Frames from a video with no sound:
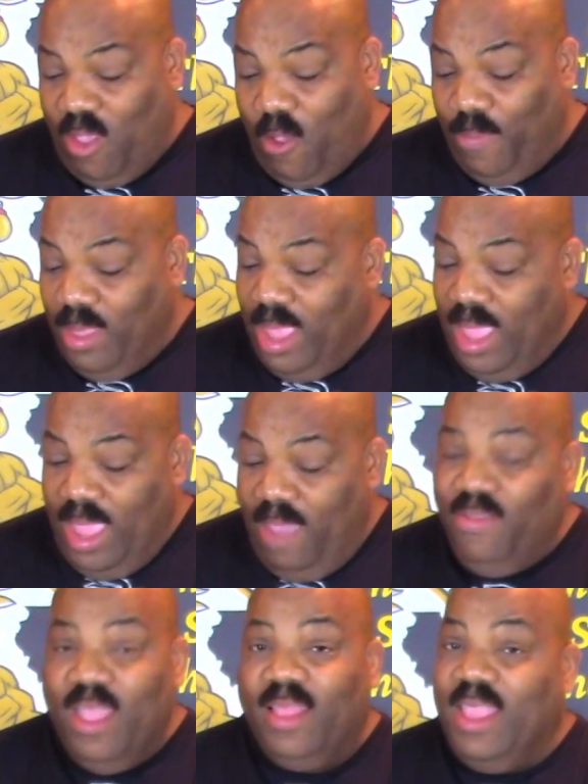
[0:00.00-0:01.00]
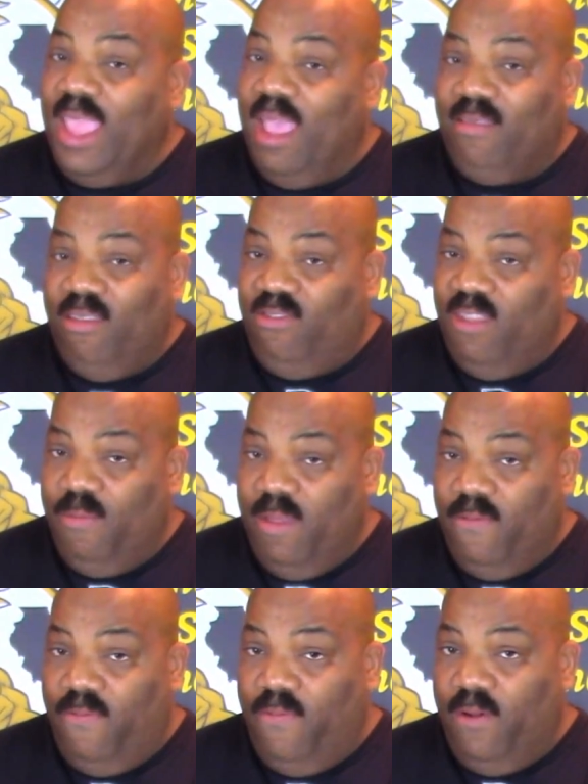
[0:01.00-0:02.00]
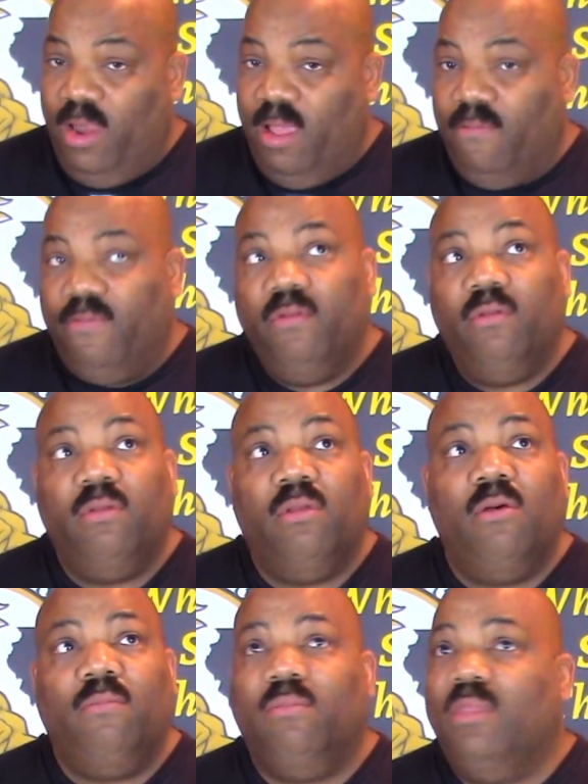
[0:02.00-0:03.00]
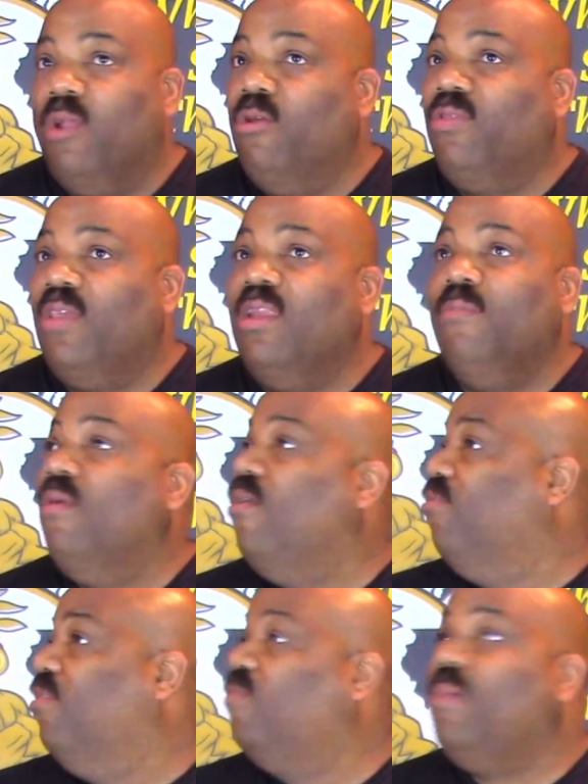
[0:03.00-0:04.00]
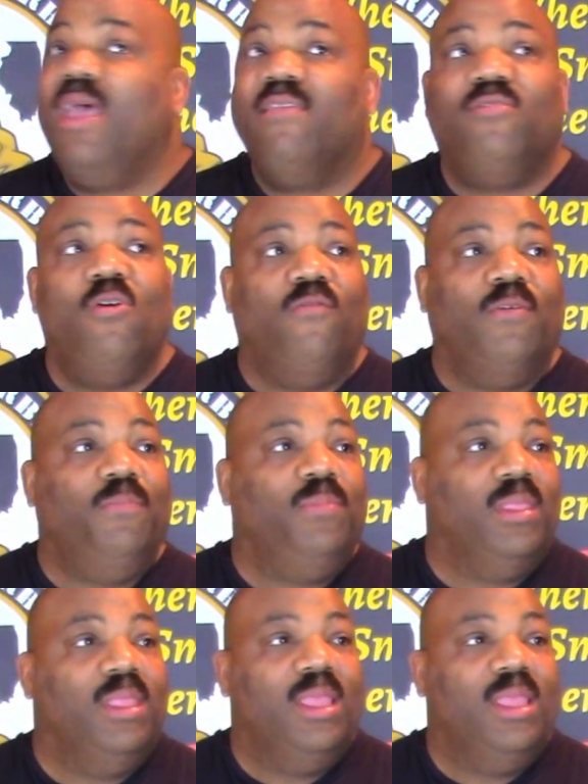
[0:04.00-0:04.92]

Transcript: So if nothing else, it should be full of, oh, there go the Thunderbirds, just passed over.